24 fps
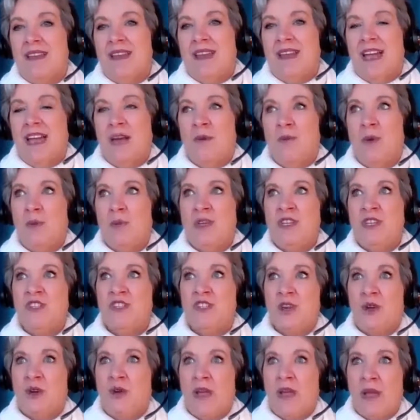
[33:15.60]
And when we
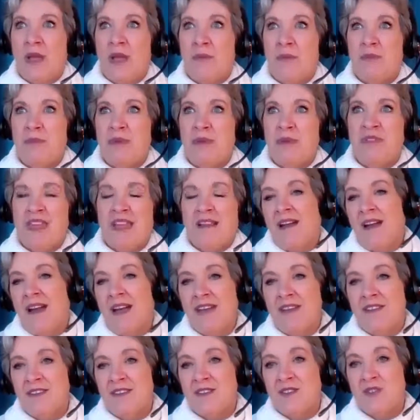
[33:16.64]
show empathy and
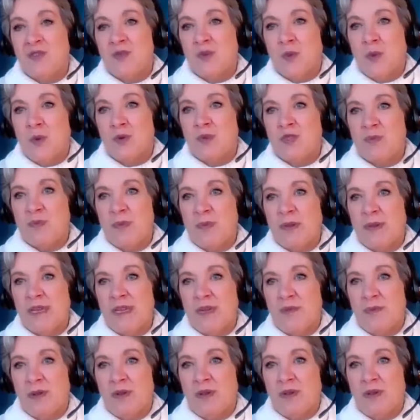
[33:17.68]
kindness towards
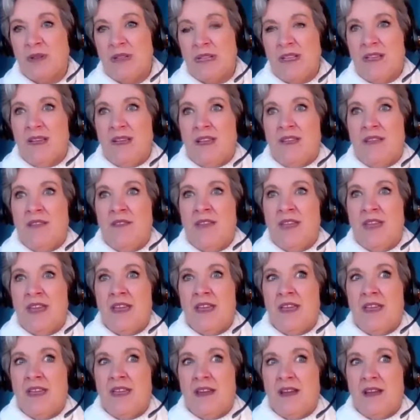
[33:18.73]
people,
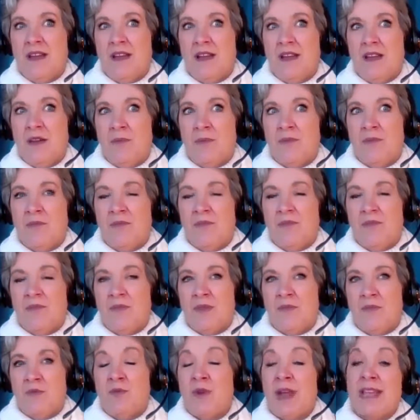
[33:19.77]
the
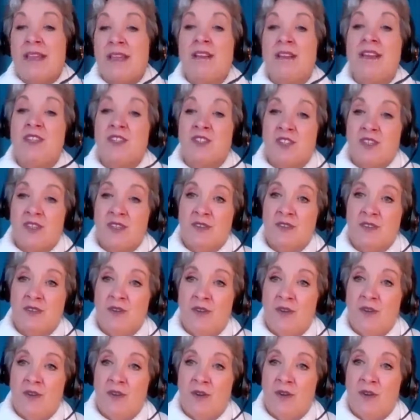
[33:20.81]
recognition
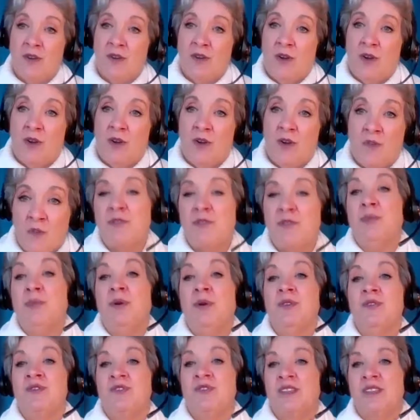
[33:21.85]
of another
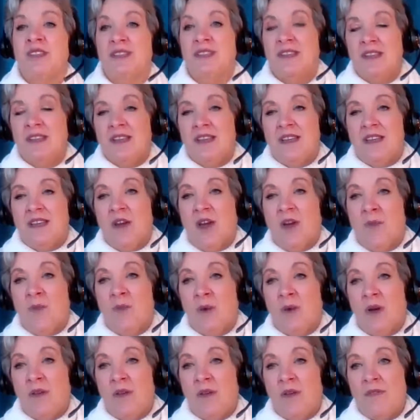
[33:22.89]
person and
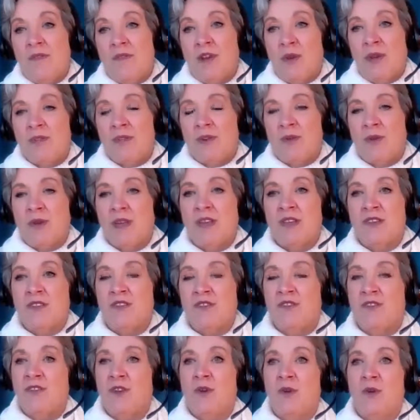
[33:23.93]
what they're going through is
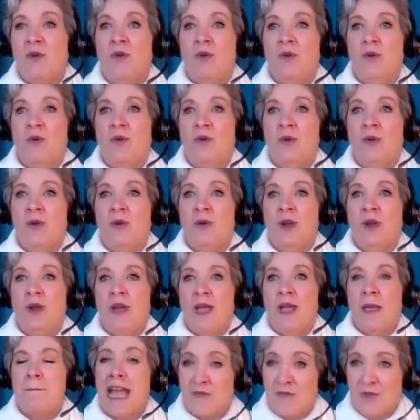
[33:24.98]
so
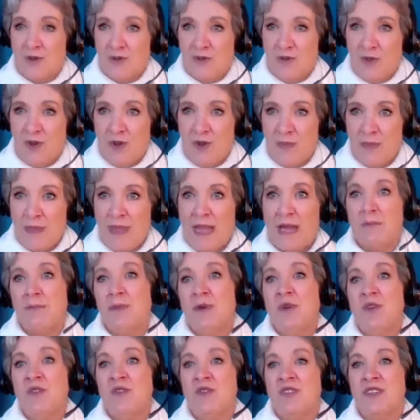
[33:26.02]
impactful on that
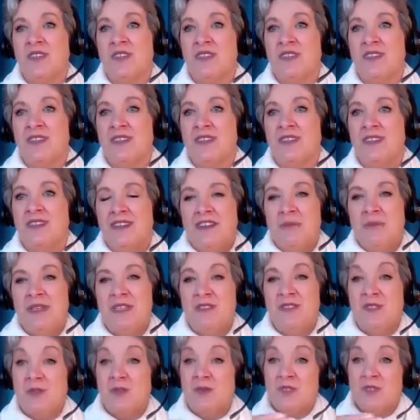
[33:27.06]
person, but
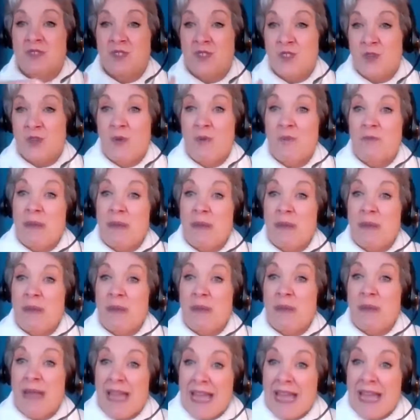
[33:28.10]
it's also so
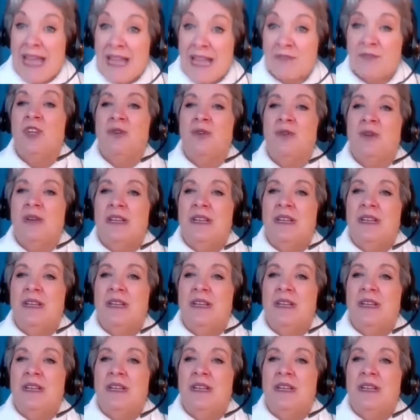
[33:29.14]
impactful on you.